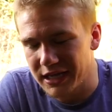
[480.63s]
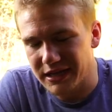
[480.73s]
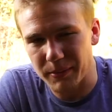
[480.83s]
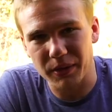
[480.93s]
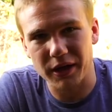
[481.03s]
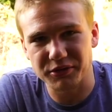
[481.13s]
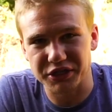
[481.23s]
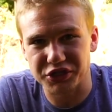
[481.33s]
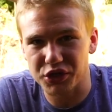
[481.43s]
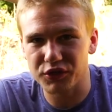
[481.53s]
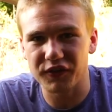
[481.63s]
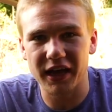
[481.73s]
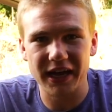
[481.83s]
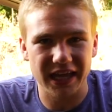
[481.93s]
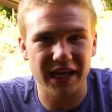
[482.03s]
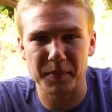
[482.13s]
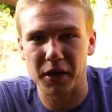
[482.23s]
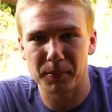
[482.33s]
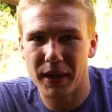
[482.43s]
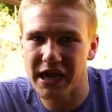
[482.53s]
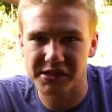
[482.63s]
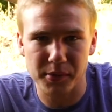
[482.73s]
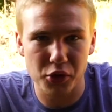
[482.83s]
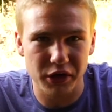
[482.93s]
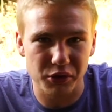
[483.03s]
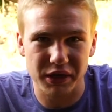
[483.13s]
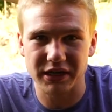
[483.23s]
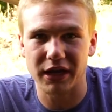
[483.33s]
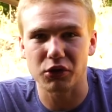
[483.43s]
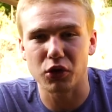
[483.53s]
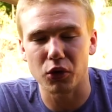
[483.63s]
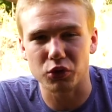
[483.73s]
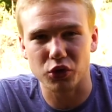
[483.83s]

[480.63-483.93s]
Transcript: That powers it just fine. I can keep it in max mode. It'll get down cold